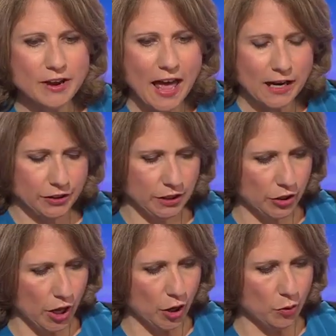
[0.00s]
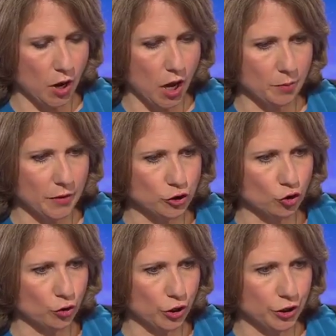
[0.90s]
reality though, as
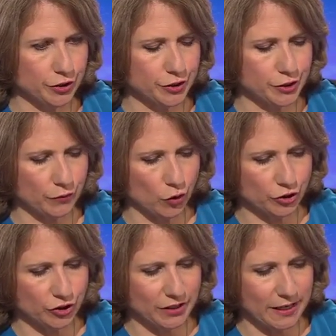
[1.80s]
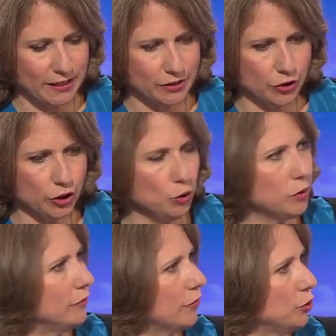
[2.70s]
John Curtis, the sophologist said, is that the
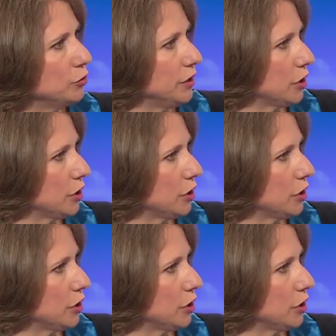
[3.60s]
UKIP vote is